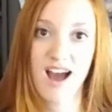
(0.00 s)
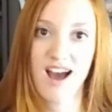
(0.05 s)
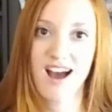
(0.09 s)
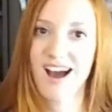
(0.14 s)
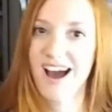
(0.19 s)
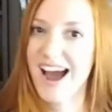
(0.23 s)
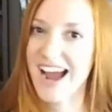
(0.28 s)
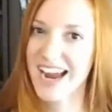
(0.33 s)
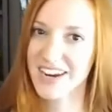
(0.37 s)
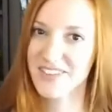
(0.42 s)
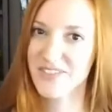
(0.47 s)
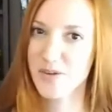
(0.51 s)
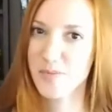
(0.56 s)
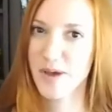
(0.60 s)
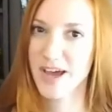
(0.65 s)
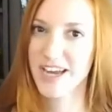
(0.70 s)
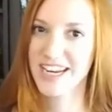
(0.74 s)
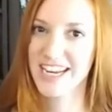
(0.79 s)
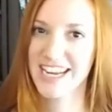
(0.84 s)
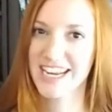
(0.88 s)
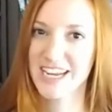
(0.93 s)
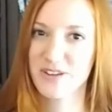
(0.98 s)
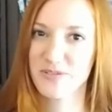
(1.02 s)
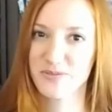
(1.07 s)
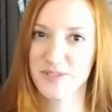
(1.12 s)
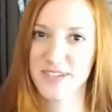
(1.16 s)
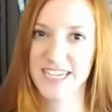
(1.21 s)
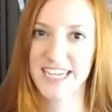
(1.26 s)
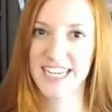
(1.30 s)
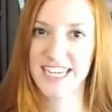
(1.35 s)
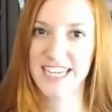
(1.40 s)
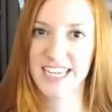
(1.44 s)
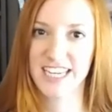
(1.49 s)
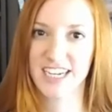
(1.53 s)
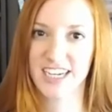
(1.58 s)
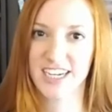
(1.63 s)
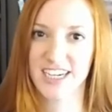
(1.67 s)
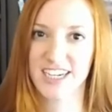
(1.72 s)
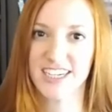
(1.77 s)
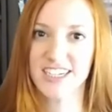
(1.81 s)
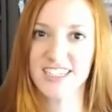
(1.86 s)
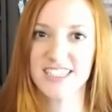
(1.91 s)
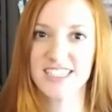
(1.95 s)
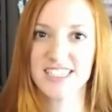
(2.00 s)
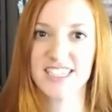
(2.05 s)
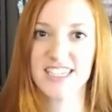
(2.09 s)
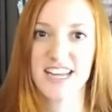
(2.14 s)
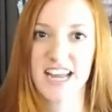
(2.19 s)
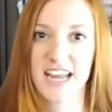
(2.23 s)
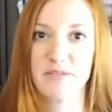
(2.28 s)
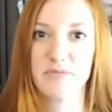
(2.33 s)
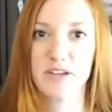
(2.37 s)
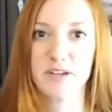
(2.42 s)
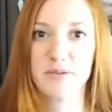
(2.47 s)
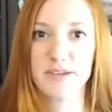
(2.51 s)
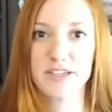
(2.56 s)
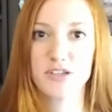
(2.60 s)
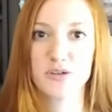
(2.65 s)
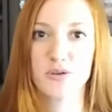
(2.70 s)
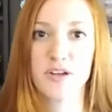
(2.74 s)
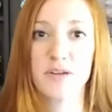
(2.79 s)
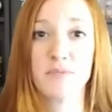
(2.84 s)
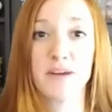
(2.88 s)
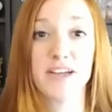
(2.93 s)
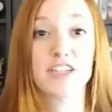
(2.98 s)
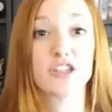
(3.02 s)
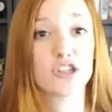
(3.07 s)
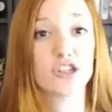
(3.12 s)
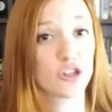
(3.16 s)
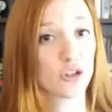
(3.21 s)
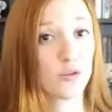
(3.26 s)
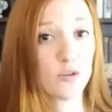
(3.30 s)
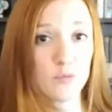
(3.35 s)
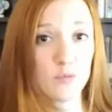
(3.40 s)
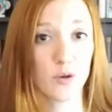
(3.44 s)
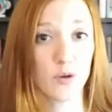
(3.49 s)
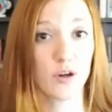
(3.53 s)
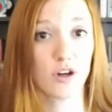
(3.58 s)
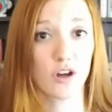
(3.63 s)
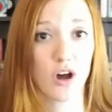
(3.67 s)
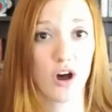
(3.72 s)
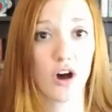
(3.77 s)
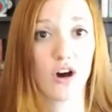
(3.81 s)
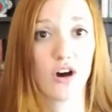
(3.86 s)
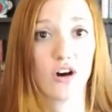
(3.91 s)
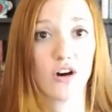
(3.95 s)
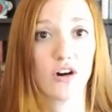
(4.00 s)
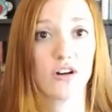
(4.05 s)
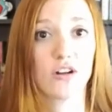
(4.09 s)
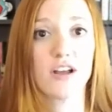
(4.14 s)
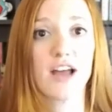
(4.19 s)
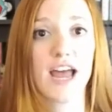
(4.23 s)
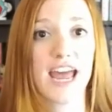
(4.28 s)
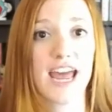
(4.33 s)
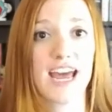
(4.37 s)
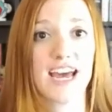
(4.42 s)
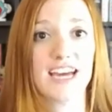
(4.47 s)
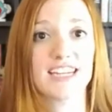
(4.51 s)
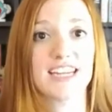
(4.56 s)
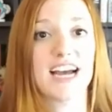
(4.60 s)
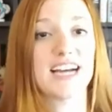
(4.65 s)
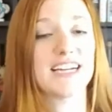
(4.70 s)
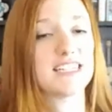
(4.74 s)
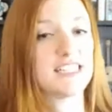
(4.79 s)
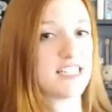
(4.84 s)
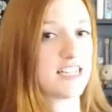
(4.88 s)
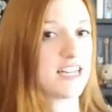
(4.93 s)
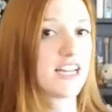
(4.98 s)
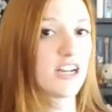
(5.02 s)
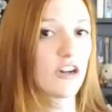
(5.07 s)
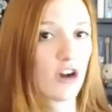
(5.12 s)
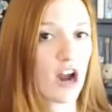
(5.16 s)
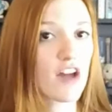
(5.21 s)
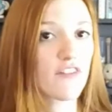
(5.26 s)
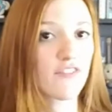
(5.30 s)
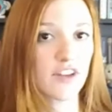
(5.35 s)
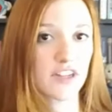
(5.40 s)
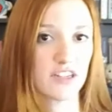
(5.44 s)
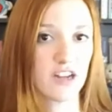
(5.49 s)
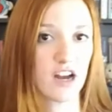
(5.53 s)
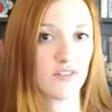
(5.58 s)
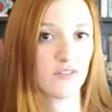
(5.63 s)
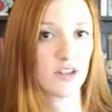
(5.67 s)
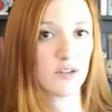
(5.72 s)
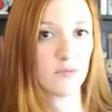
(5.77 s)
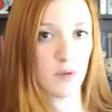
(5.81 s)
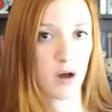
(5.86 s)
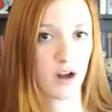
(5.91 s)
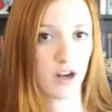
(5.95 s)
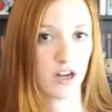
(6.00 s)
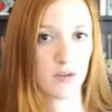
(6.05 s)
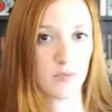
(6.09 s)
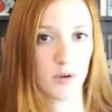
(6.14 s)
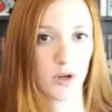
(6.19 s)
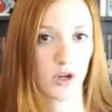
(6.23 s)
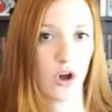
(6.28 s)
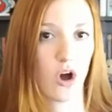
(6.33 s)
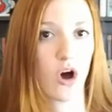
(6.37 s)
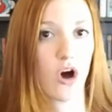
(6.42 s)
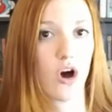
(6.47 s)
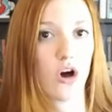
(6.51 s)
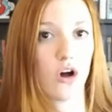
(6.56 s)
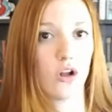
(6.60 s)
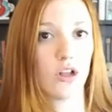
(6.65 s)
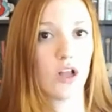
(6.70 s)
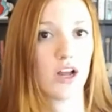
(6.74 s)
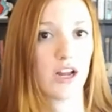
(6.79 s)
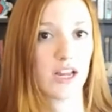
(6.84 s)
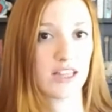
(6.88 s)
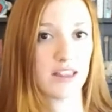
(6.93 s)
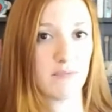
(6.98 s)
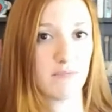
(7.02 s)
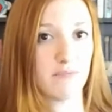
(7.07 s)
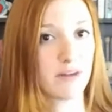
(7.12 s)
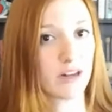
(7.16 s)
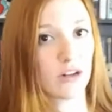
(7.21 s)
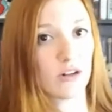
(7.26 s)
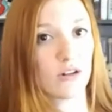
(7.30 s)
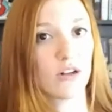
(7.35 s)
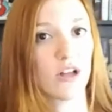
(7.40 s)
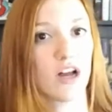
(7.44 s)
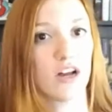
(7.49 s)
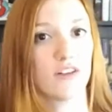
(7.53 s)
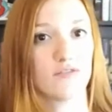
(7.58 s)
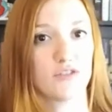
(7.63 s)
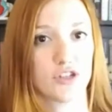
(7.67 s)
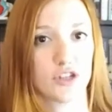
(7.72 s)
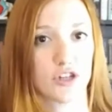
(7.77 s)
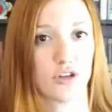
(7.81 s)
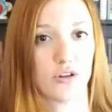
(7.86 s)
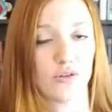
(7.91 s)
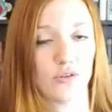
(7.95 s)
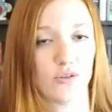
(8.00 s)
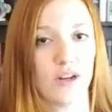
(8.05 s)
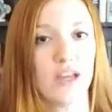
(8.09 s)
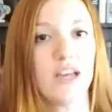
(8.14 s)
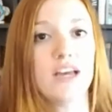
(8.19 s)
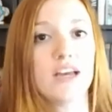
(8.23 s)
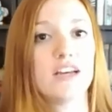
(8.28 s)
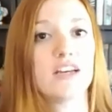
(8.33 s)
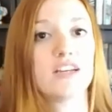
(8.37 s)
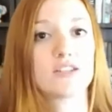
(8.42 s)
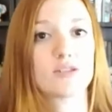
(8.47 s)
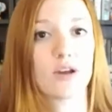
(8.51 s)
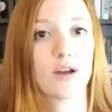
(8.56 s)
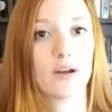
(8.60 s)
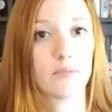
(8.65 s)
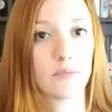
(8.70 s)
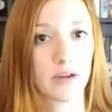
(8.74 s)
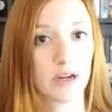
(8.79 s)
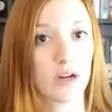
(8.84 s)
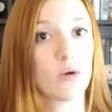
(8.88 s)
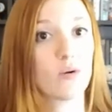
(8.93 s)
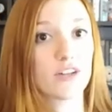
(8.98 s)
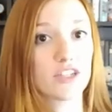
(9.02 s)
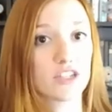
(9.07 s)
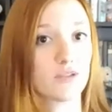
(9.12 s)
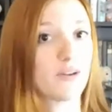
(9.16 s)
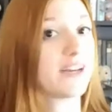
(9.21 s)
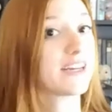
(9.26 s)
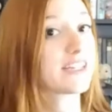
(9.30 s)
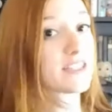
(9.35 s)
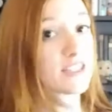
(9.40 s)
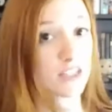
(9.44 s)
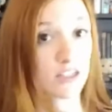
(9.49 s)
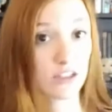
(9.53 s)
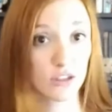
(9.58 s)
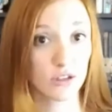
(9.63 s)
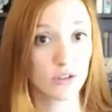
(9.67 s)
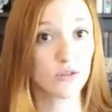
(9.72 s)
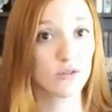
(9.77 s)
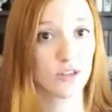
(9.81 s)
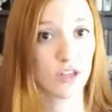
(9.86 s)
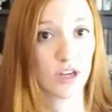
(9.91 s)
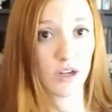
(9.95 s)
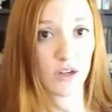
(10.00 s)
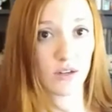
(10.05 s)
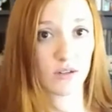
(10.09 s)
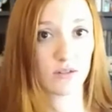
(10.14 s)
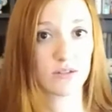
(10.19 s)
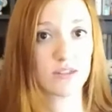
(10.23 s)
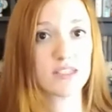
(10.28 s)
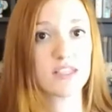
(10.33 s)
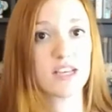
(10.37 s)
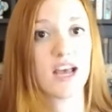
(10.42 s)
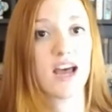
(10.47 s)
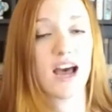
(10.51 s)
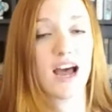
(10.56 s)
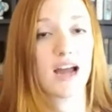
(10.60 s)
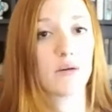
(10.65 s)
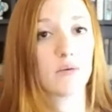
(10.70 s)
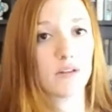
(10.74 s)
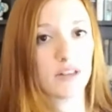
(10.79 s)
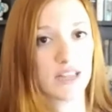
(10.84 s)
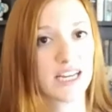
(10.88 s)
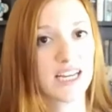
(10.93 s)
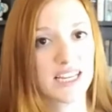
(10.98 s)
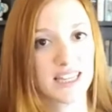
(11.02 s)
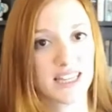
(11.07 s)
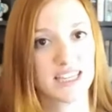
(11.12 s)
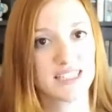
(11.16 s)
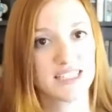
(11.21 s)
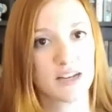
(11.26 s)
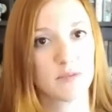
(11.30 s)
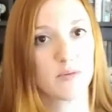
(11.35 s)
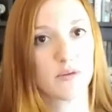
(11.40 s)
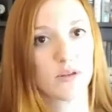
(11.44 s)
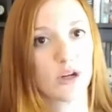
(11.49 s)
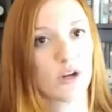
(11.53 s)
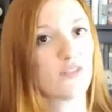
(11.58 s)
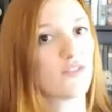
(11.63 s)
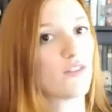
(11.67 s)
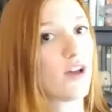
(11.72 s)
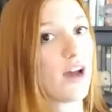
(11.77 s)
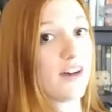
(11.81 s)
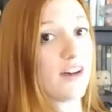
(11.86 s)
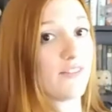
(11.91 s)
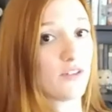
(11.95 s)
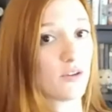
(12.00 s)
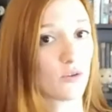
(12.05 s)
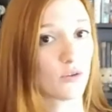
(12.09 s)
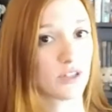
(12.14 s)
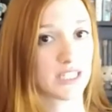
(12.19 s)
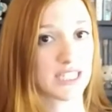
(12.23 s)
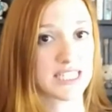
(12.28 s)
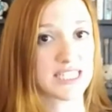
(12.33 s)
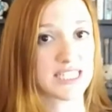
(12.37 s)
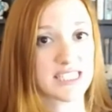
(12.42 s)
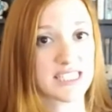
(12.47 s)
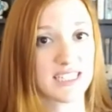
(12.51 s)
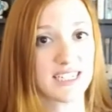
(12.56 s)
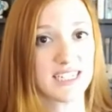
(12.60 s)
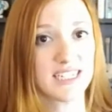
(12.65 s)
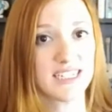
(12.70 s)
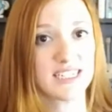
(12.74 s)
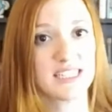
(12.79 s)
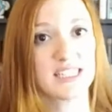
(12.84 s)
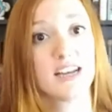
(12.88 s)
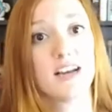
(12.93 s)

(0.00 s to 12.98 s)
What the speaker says: Hi everybody, Rita here. Today I'm going to be doing my June book haul, and I did a graphic novel and manga book haul in the middle of June, so I'm going to exclude those. I will link that down below if you haven't already seen it,